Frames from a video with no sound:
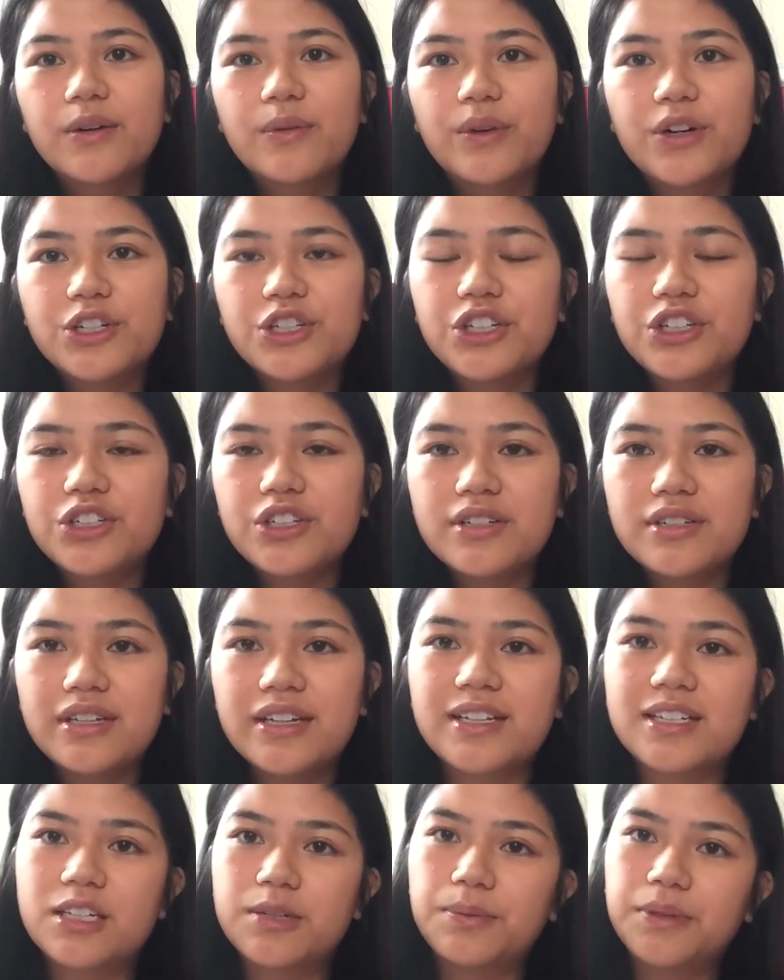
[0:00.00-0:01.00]
where she just
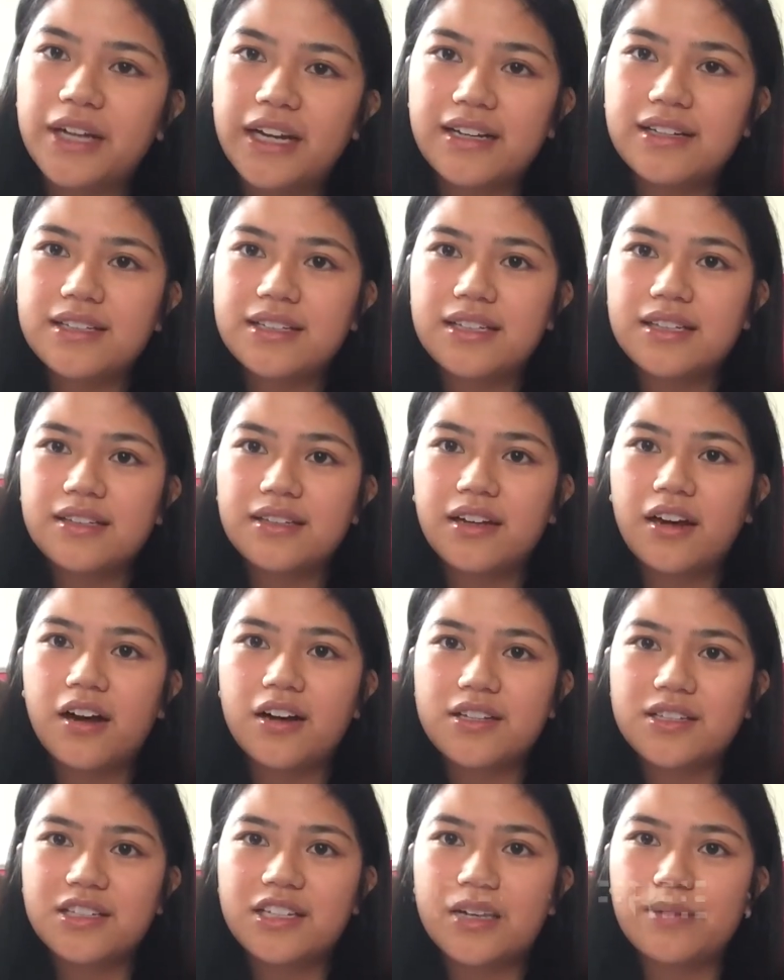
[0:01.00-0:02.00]
explains
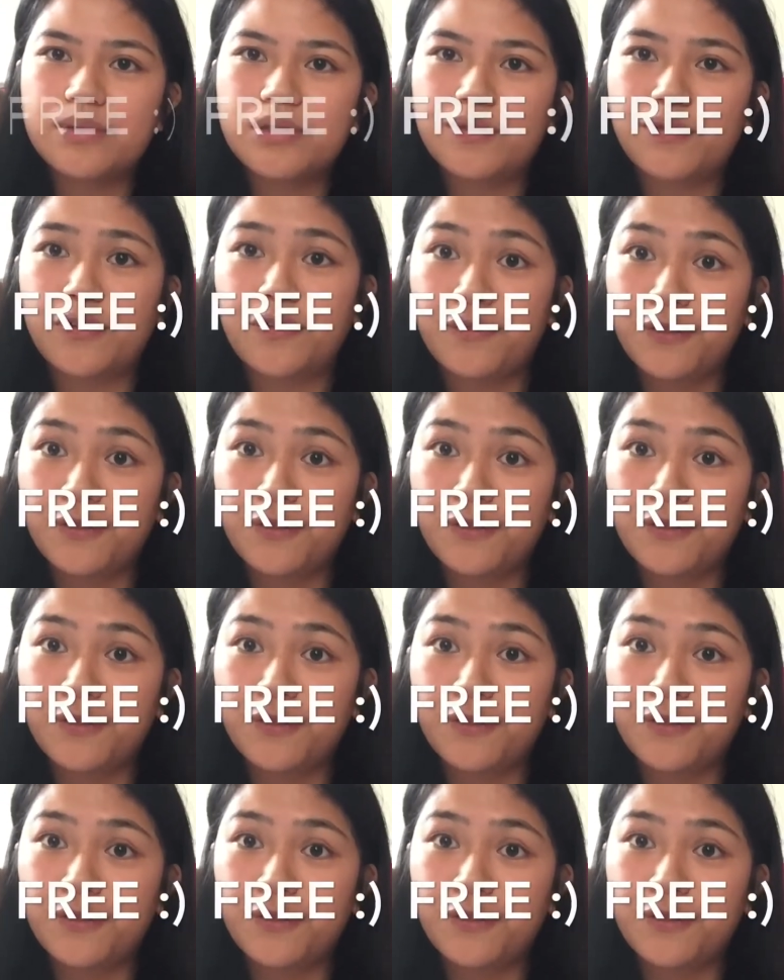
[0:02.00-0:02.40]
concepts for